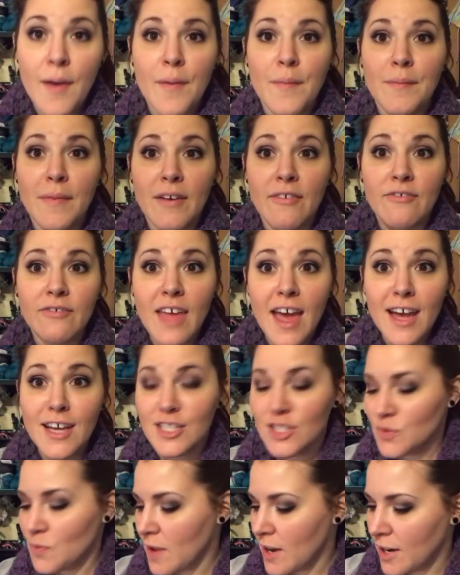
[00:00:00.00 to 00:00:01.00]
My flax
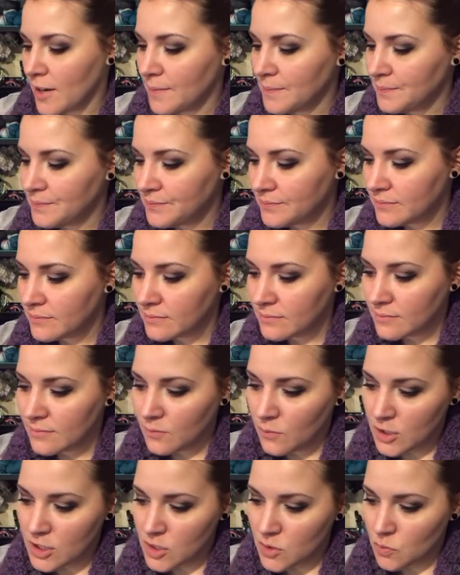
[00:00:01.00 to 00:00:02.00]
sweater,
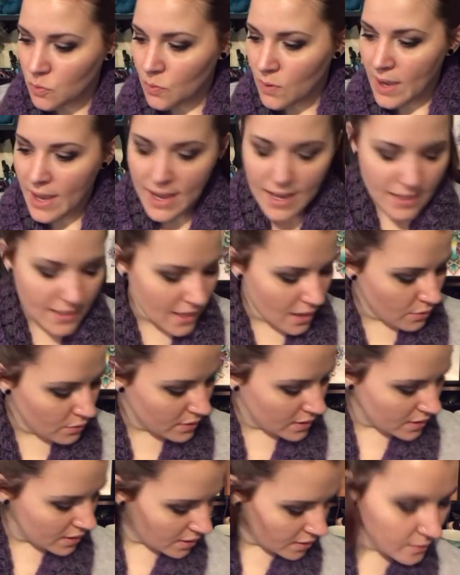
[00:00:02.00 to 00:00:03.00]
which is way down
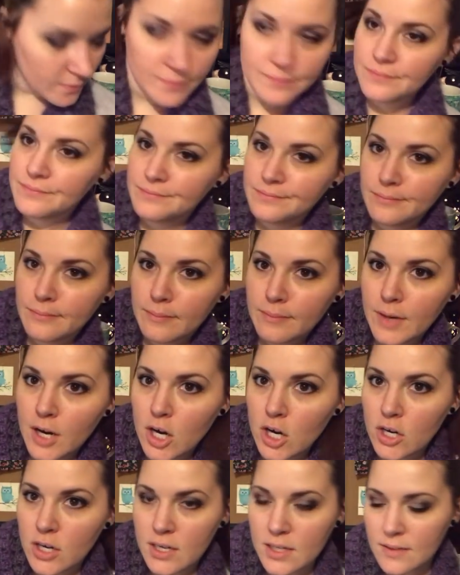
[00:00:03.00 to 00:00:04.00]
here.
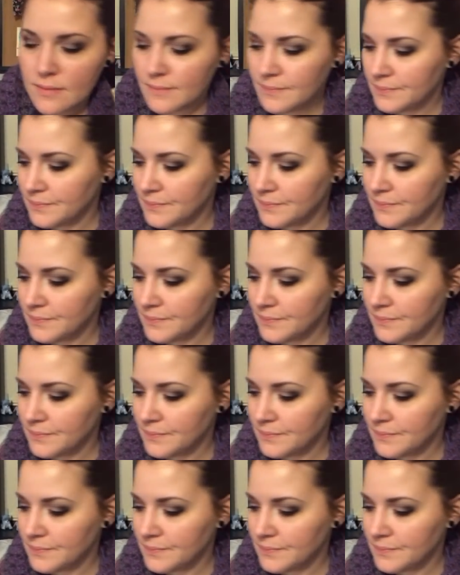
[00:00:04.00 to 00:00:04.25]
Pardon.